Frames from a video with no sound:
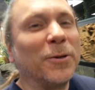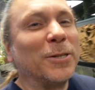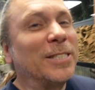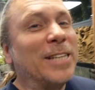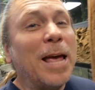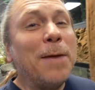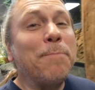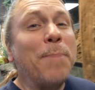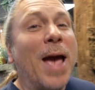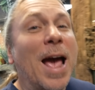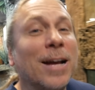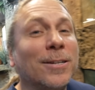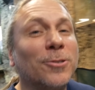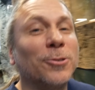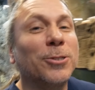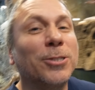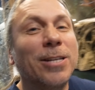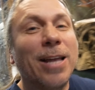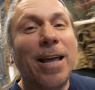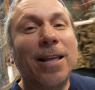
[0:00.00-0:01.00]
For St.
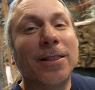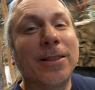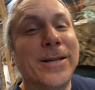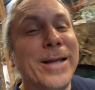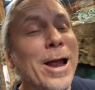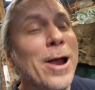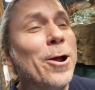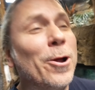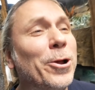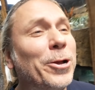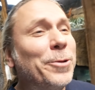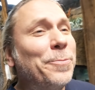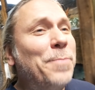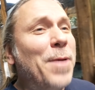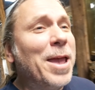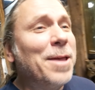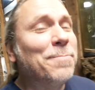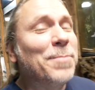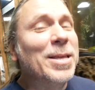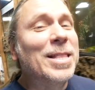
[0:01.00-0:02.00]
Patrick's Day, Eric
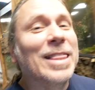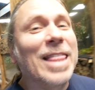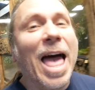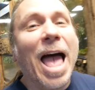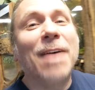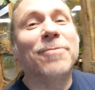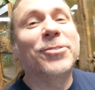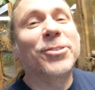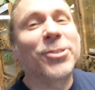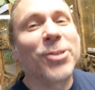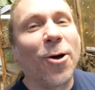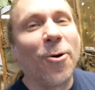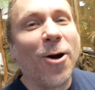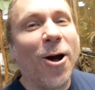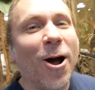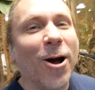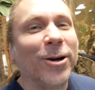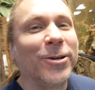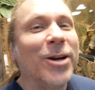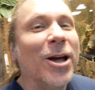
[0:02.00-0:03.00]
made me laugh so
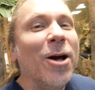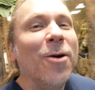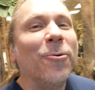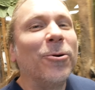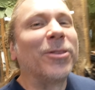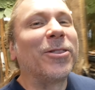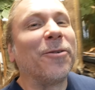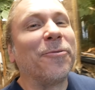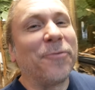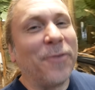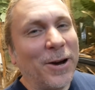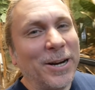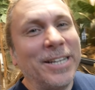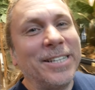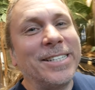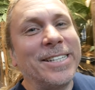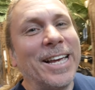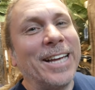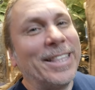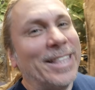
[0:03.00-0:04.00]
hard with a funny
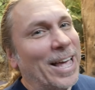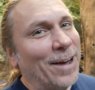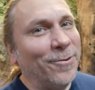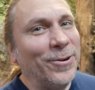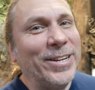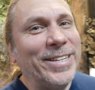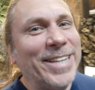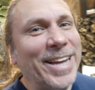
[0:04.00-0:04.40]
skit that we